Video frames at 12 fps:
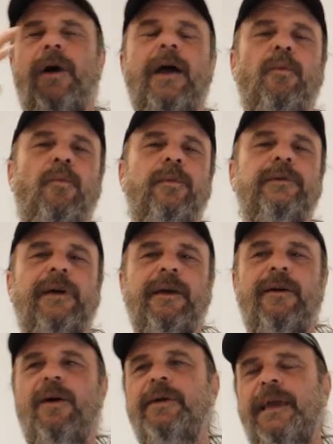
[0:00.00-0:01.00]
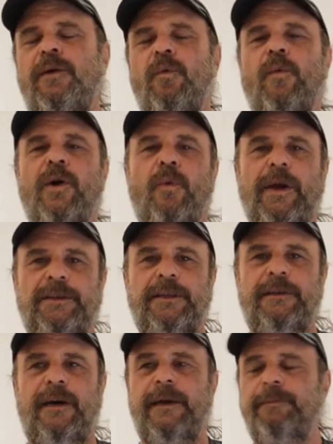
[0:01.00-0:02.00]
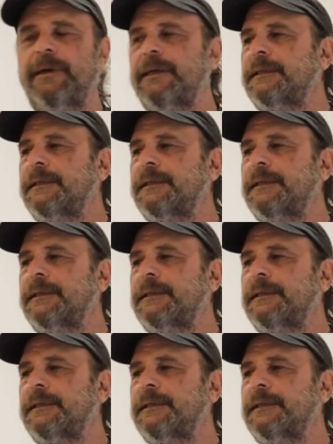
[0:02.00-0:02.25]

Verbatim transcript: I like, okay, what a waste of time.